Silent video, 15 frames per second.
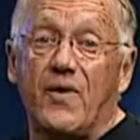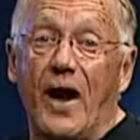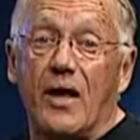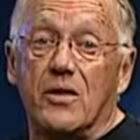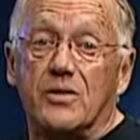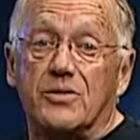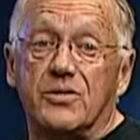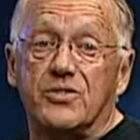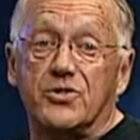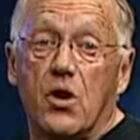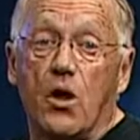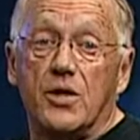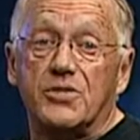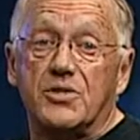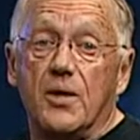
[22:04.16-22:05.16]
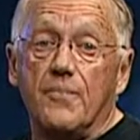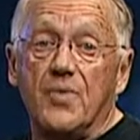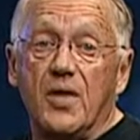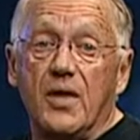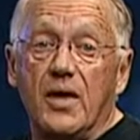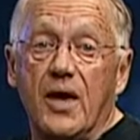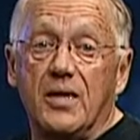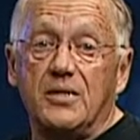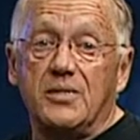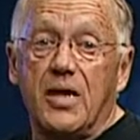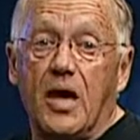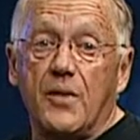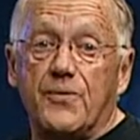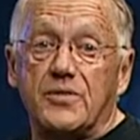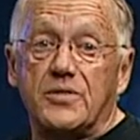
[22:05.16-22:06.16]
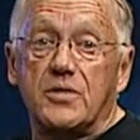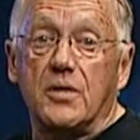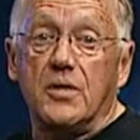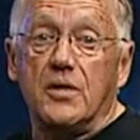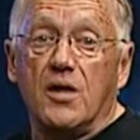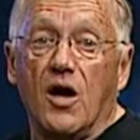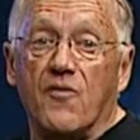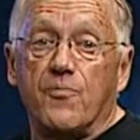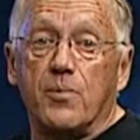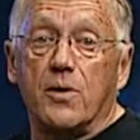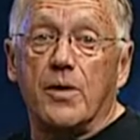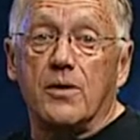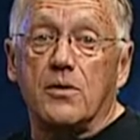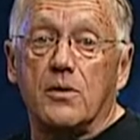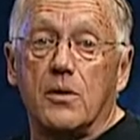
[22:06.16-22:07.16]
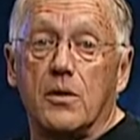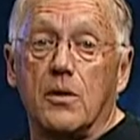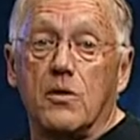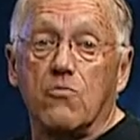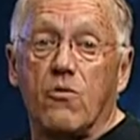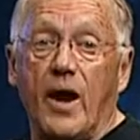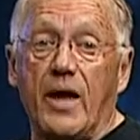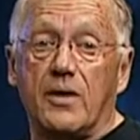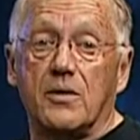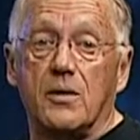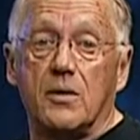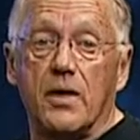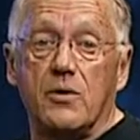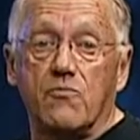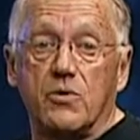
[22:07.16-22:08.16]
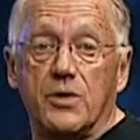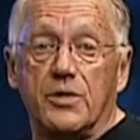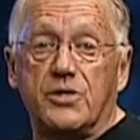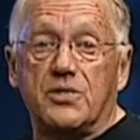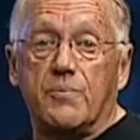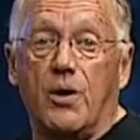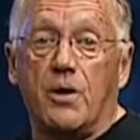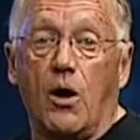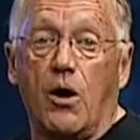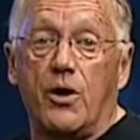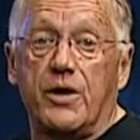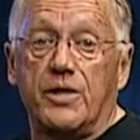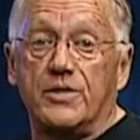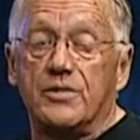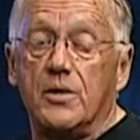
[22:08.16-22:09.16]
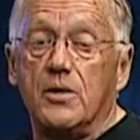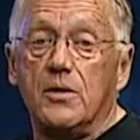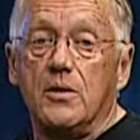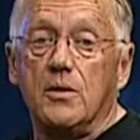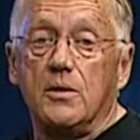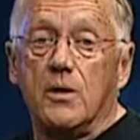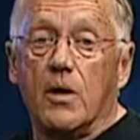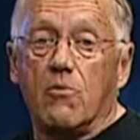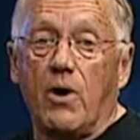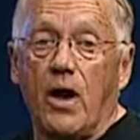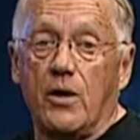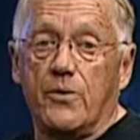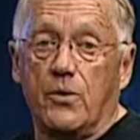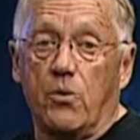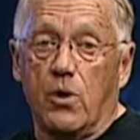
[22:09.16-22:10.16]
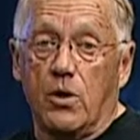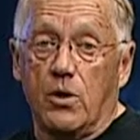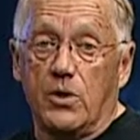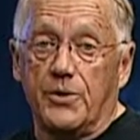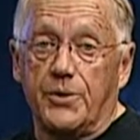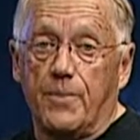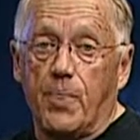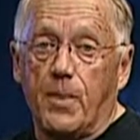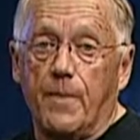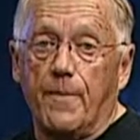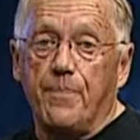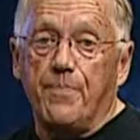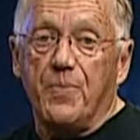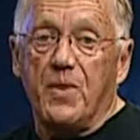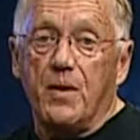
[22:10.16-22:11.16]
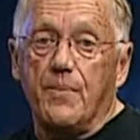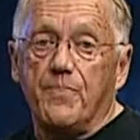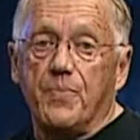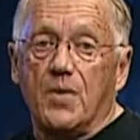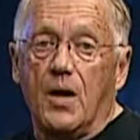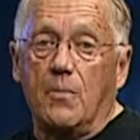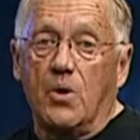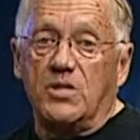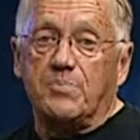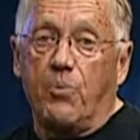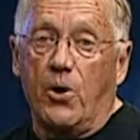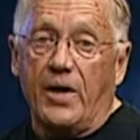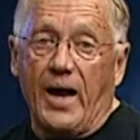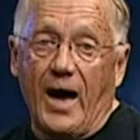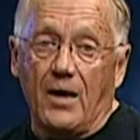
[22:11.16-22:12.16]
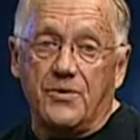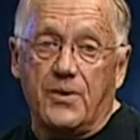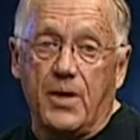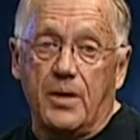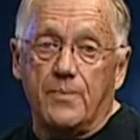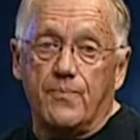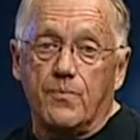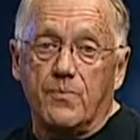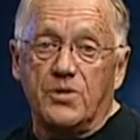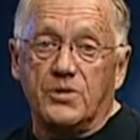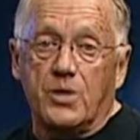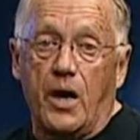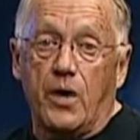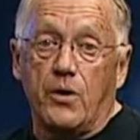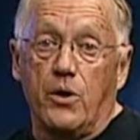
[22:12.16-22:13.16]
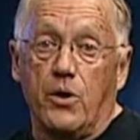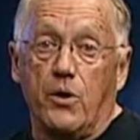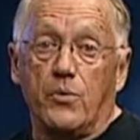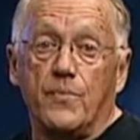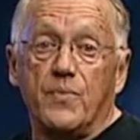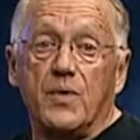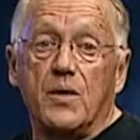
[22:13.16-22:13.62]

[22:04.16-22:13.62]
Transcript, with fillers: violent assaults and deaths of political, radical, and religious minorities around the world. I must point out that Ms. Donahoe,